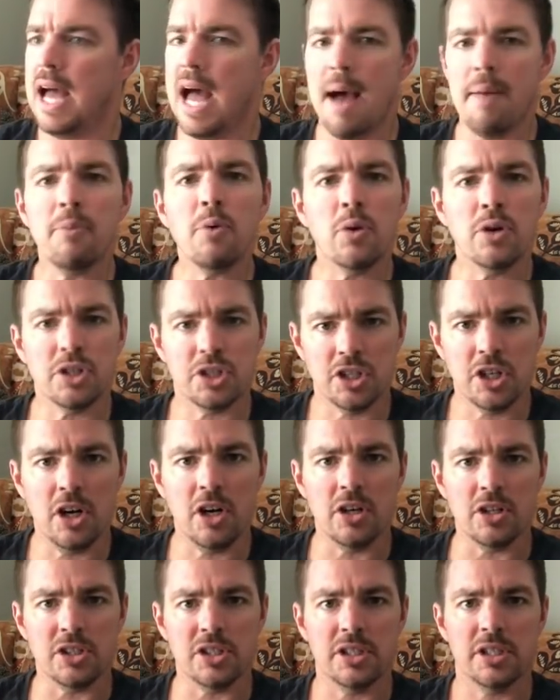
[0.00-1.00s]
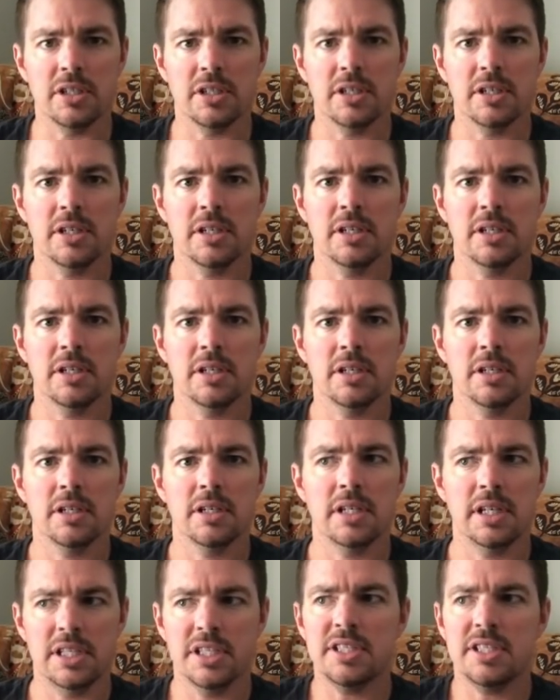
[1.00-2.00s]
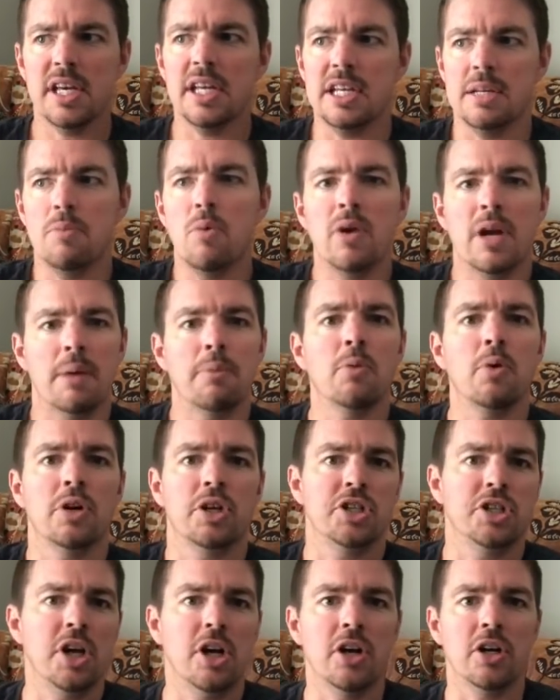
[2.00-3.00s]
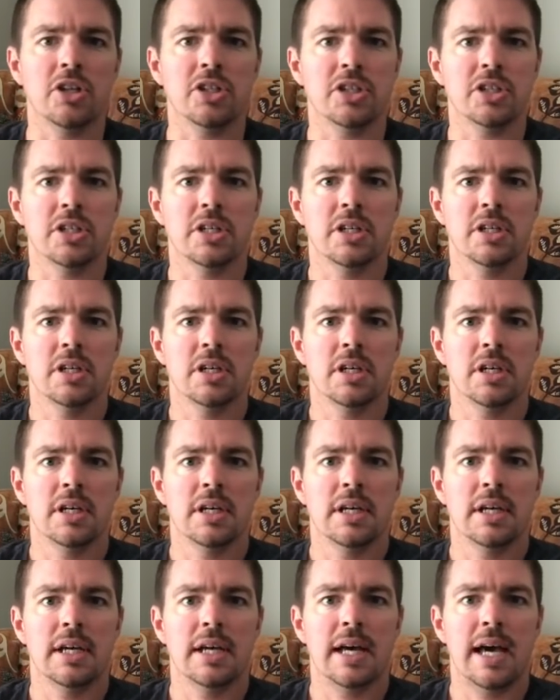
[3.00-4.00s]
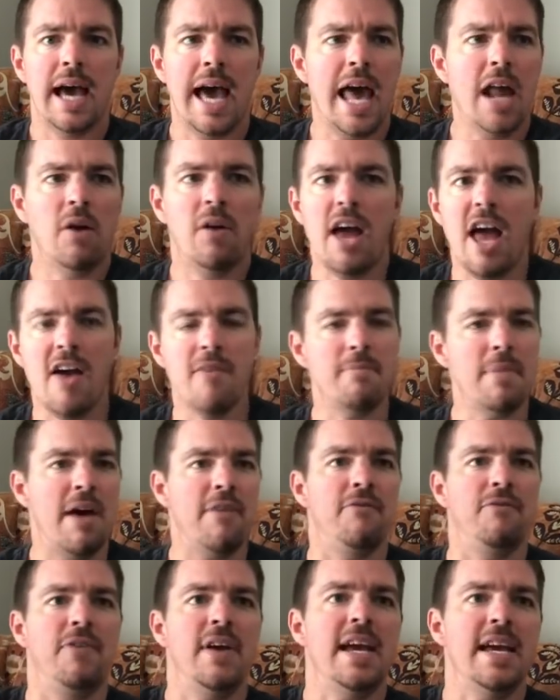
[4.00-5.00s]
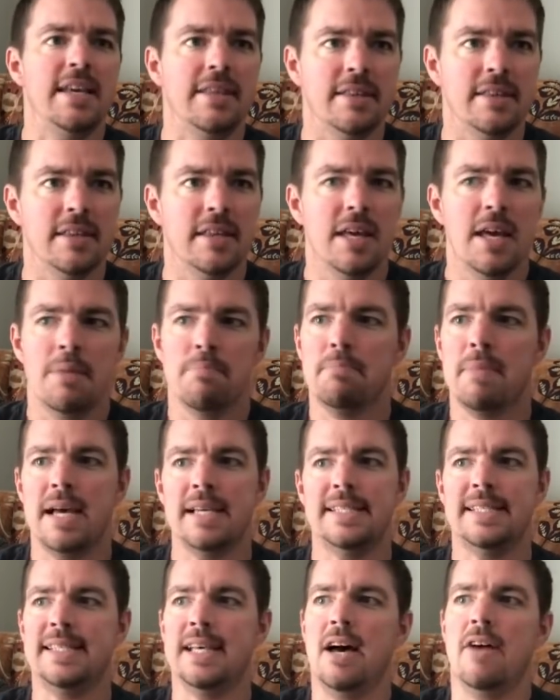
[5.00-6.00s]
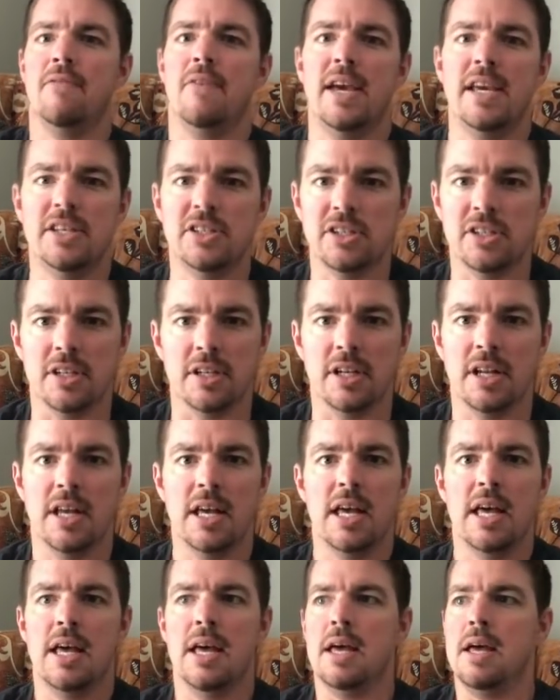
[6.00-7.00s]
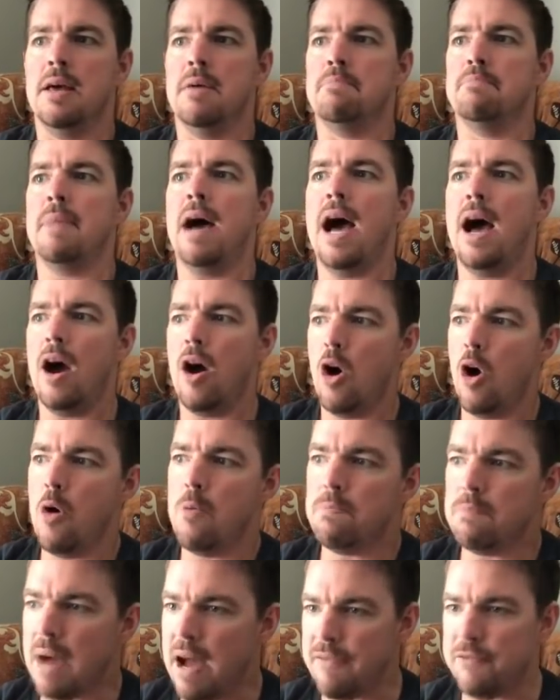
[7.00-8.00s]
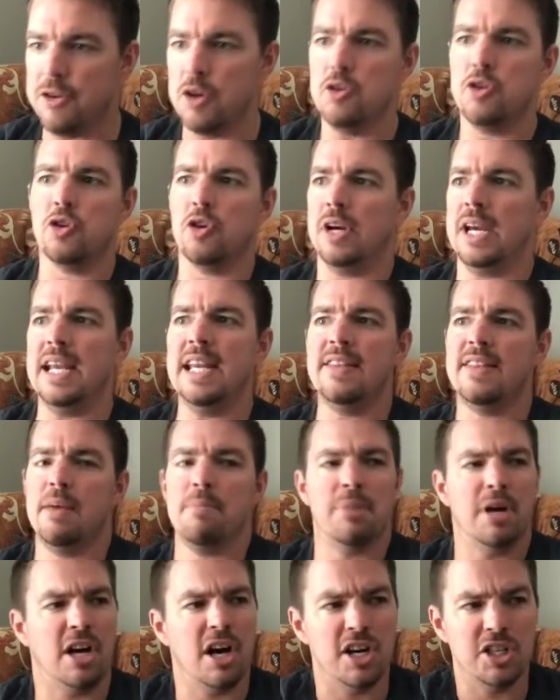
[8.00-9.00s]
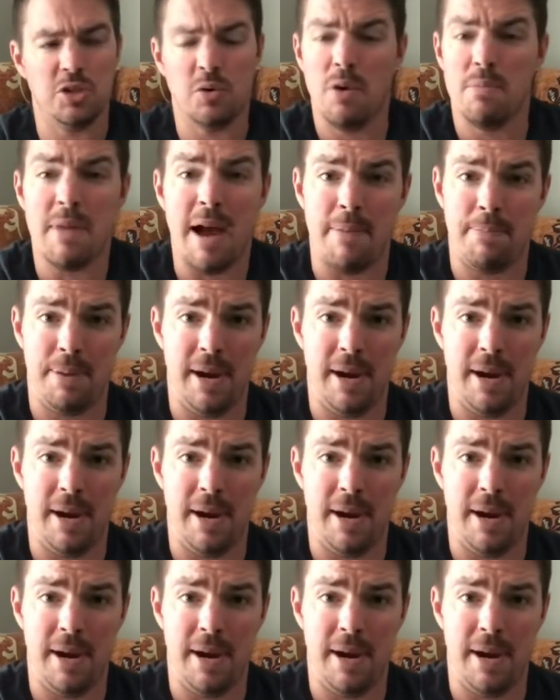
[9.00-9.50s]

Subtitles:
I'm going to church. It's Sunday morning, I'm going to church. I don't have my faith, my salvation, my hope, my future, anything because of what my